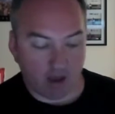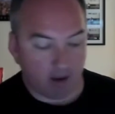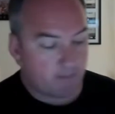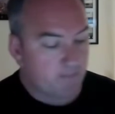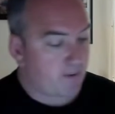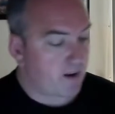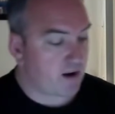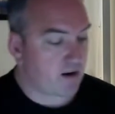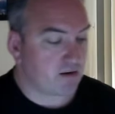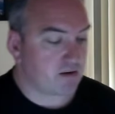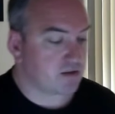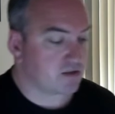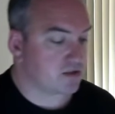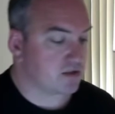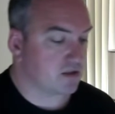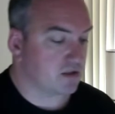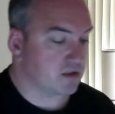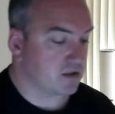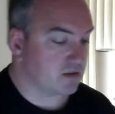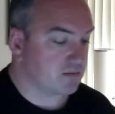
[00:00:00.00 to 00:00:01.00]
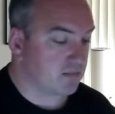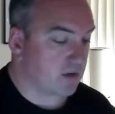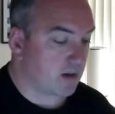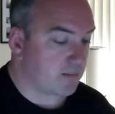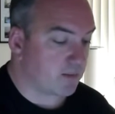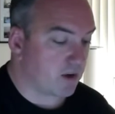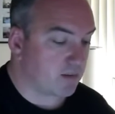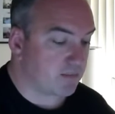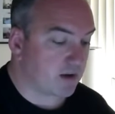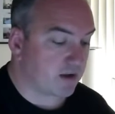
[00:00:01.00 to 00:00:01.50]
pair it to my
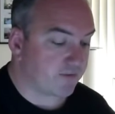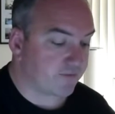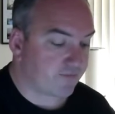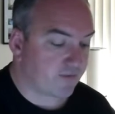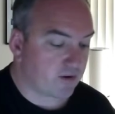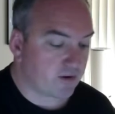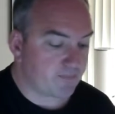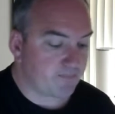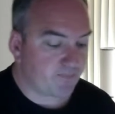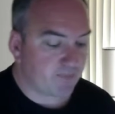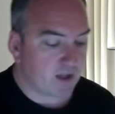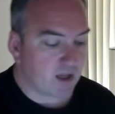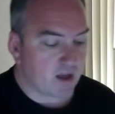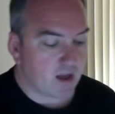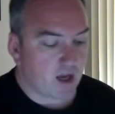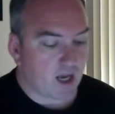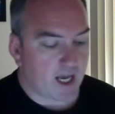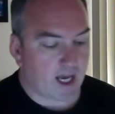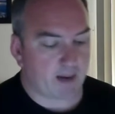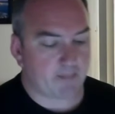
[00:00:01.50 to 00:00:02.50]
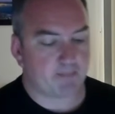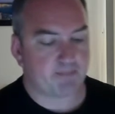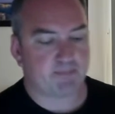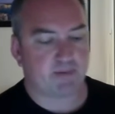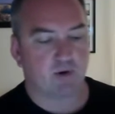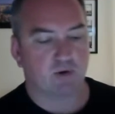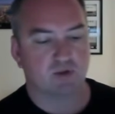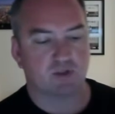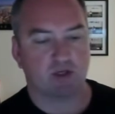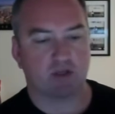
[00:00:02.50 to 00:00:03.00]
mobile phone,
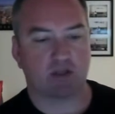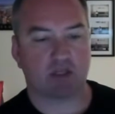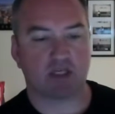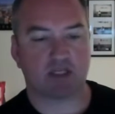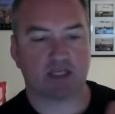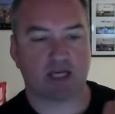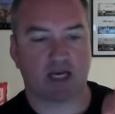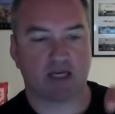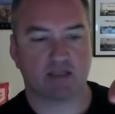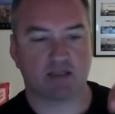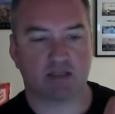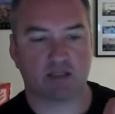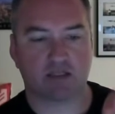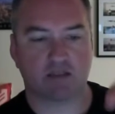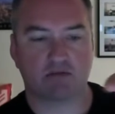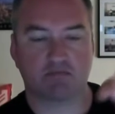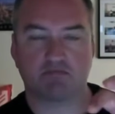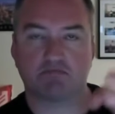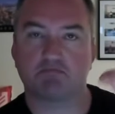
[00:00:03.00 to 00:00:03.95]
but also this has this